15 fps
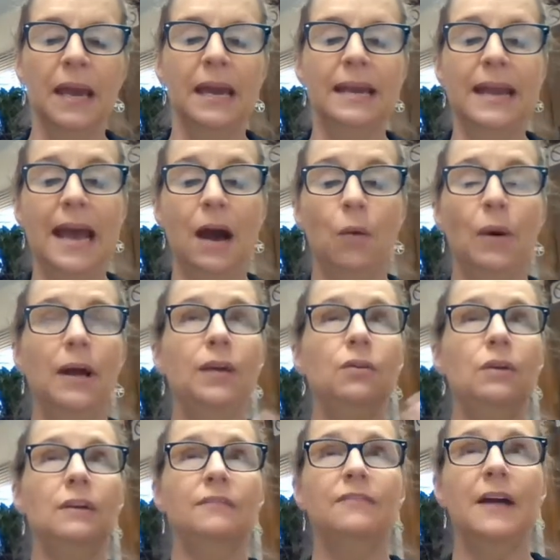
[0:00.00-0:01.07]
Now, while you
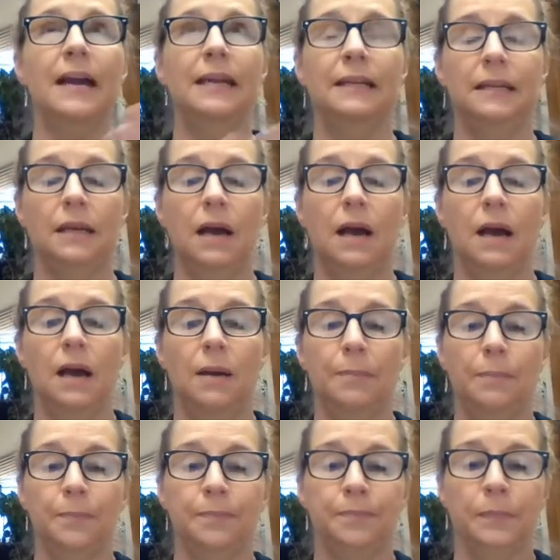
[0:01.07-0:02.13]
can find
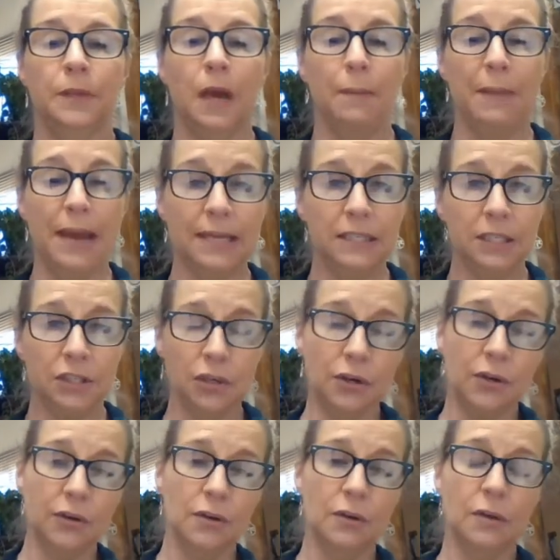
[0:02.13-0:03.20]
a painted
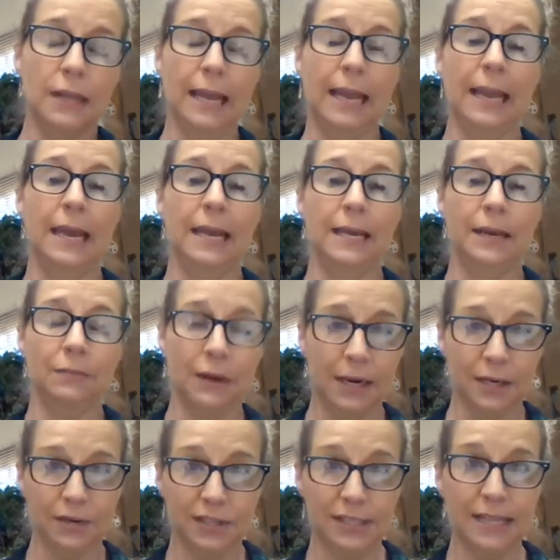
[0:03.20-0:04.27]
turtle and a
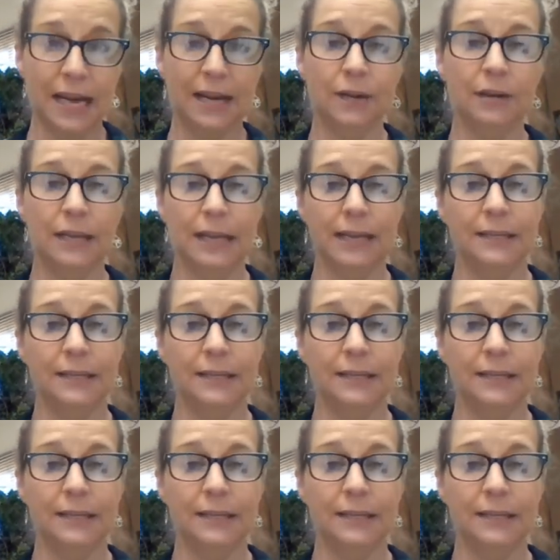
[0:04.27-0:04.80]
red-eared slider like